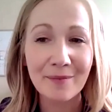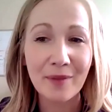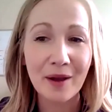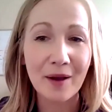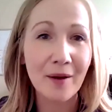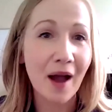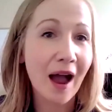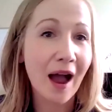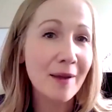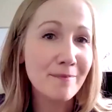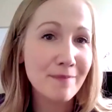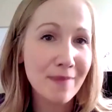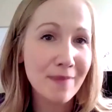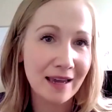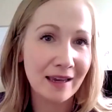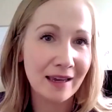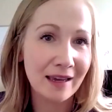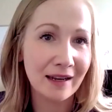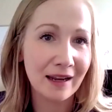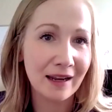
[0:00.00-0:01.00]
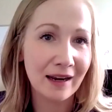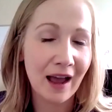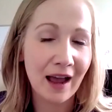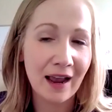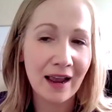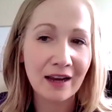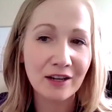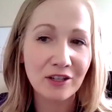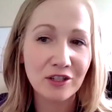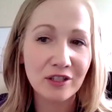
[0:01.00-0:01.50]
But I'm Megan, and
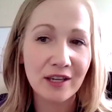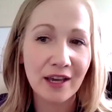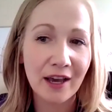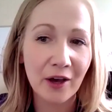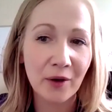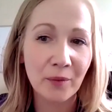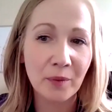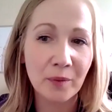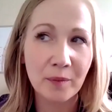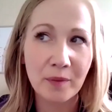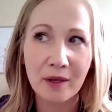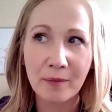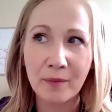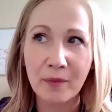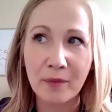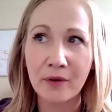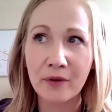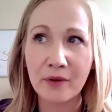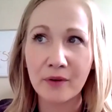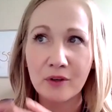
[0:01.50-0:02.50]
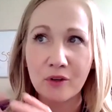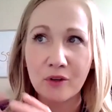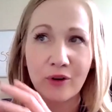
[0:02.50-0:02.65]
I actually help people